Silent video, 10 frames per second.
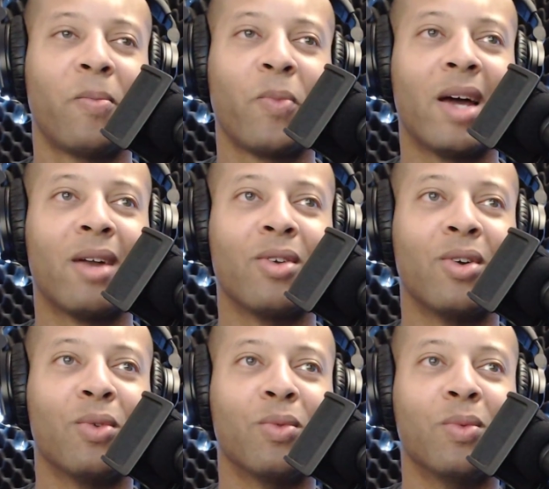I don't
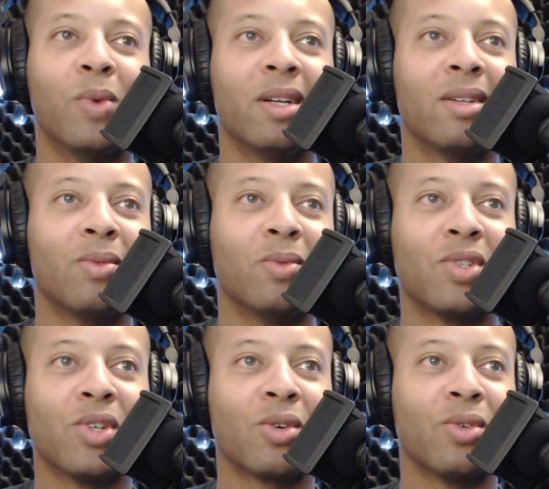know what
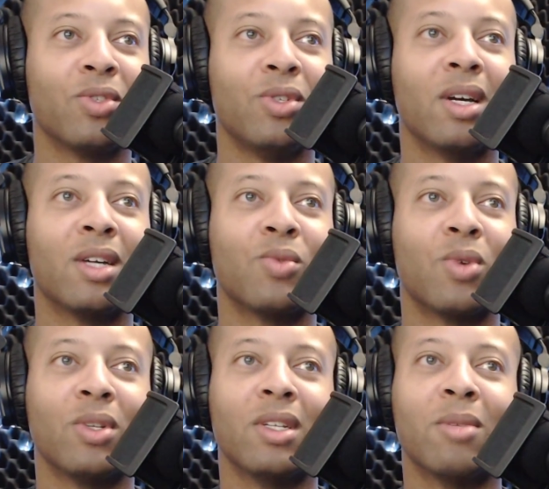circles you guys
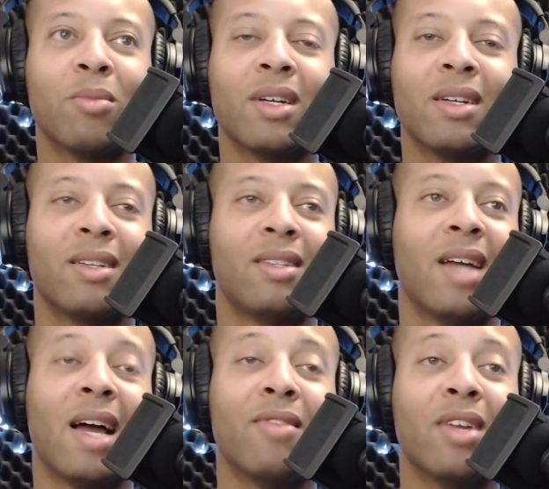rolled in, but
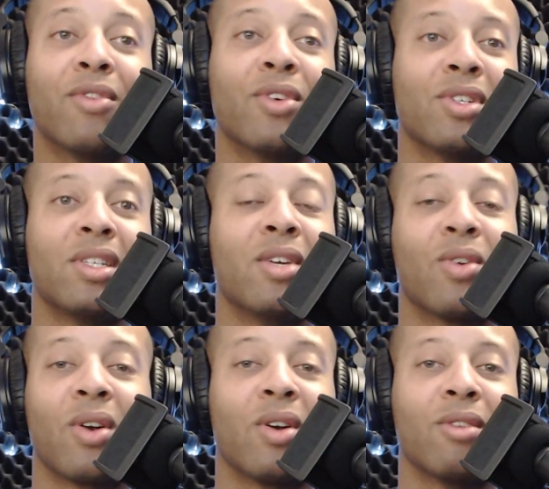I've never seen or
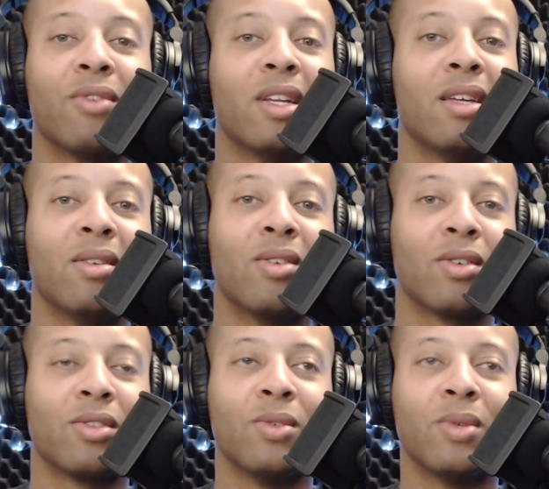heard of any
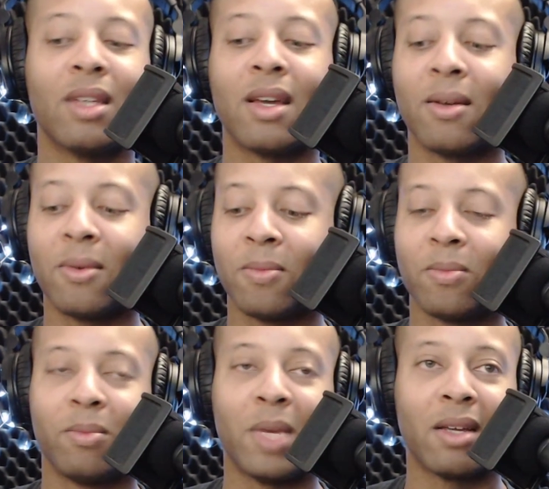girls doing that
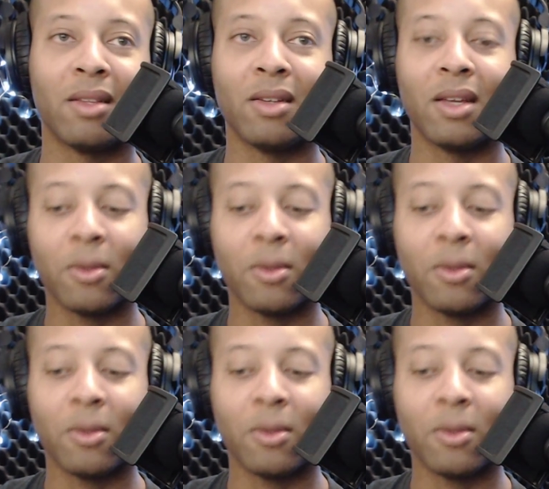back in the day.